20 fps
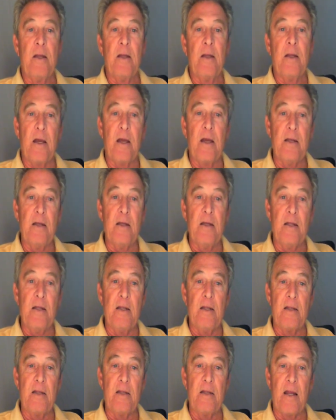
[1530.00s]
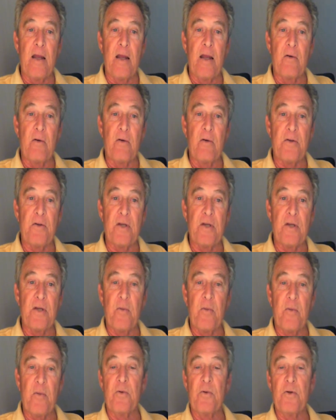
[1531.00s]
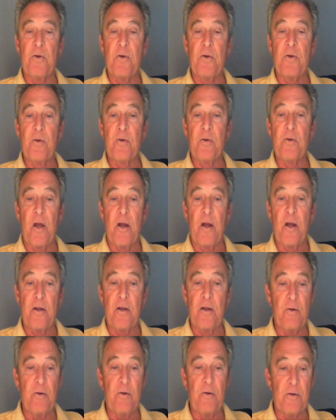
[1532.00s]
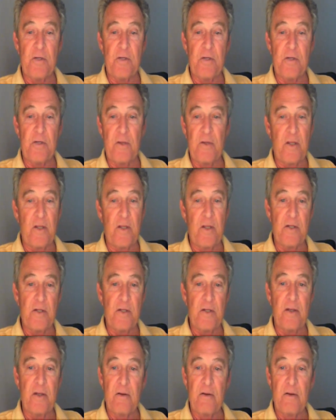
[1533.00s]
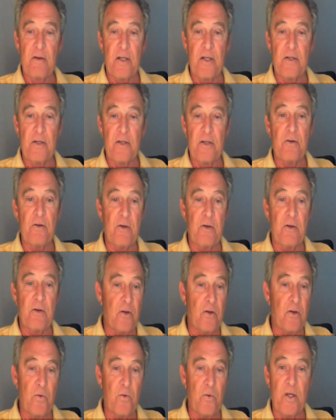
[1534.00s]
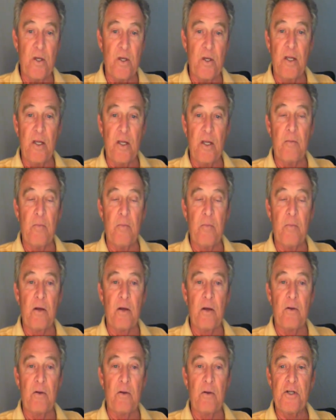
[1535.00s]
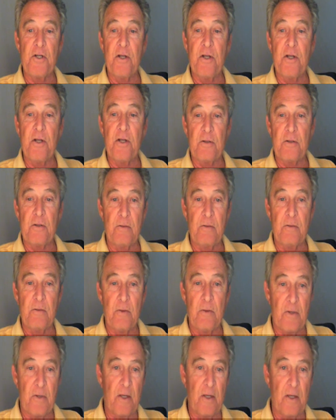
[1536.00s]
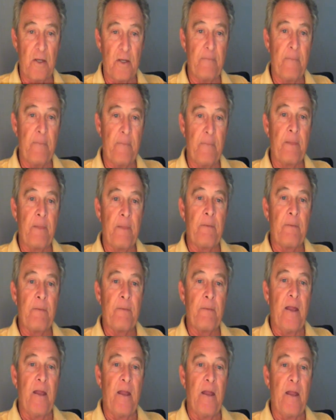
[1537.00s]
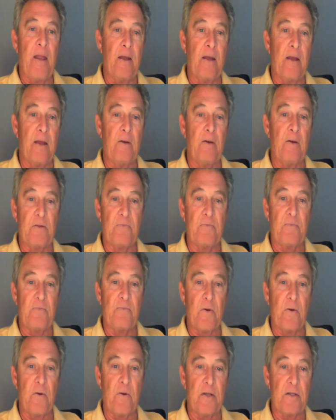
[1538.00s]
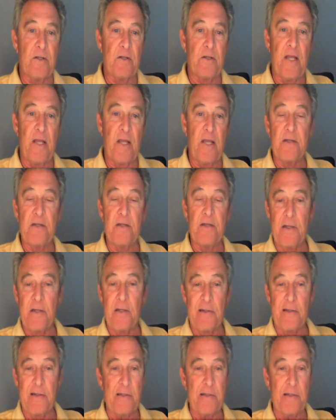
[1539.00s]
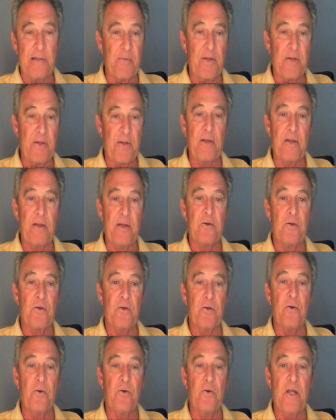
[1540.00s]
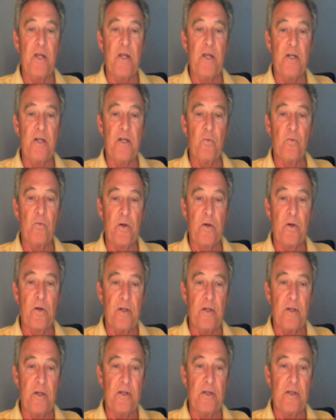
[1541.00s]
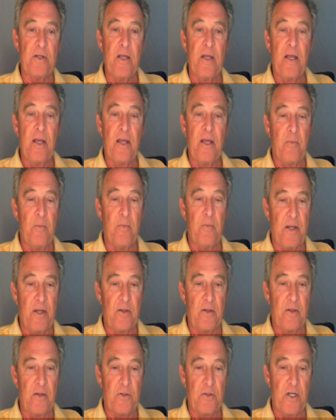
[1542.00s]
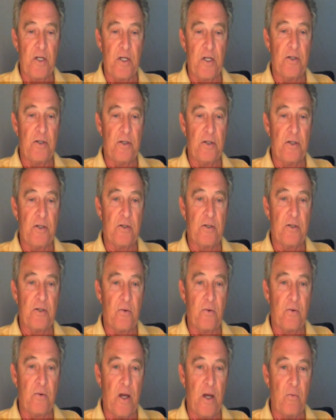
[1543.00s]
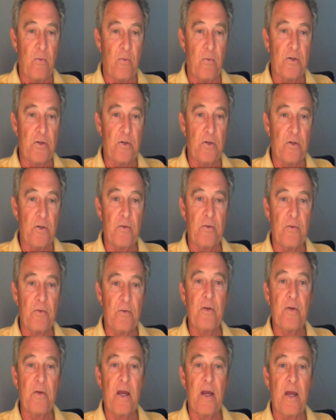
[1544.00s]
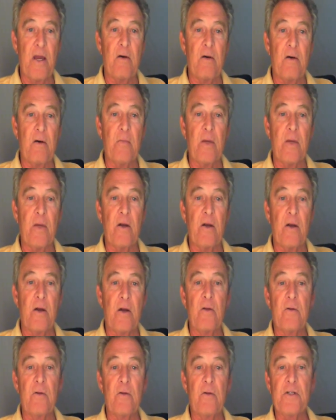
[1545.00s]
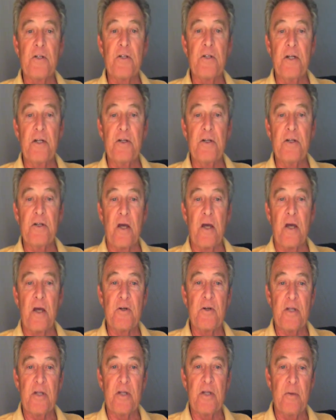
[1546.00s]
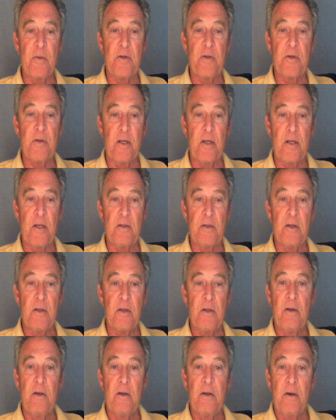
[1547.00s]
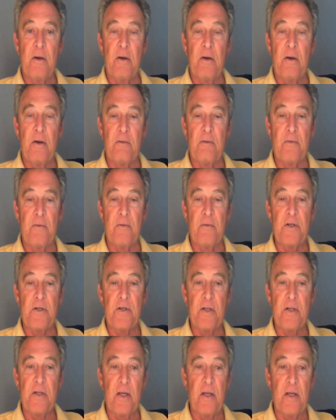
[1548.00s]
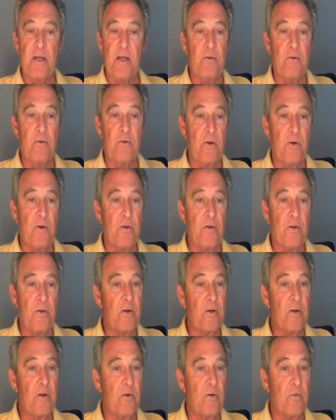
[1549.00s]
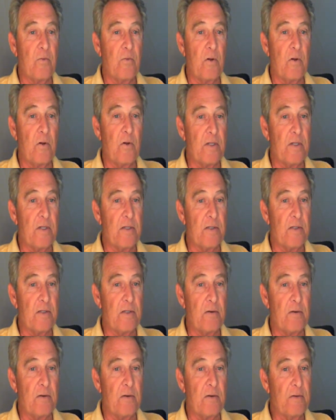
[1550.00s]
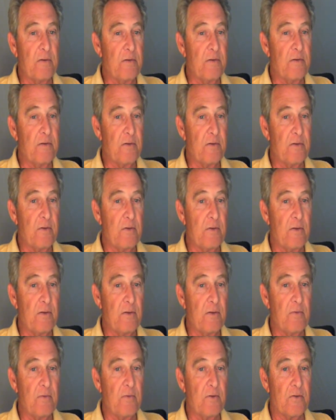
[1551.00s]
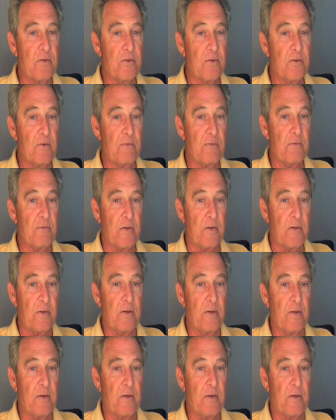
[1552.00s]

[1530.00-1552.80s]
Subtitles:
Now you need to hit that arrow at the top and go to shear block, and you notice everything's not there again, so you got to go in and make all the changes. Okay. And as far as can stick, same thing. So you go to each one of these and make those changes. So now I want you to go through now and make all those changes, how much time it takes for each thing. And you'll know that in curtain wall it takes longer than regular storefront.